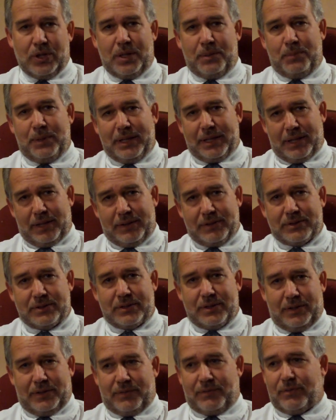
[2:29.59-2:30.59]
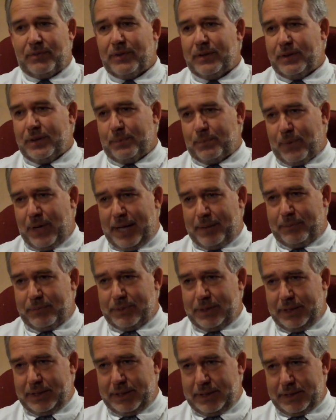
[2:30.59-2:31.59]
because of the problem
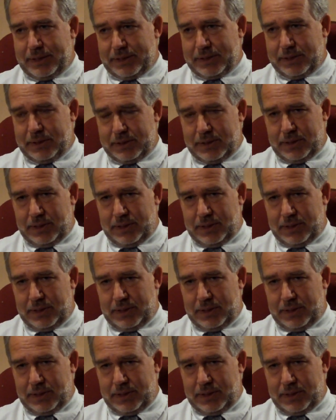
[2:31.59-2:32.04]
tinnitus.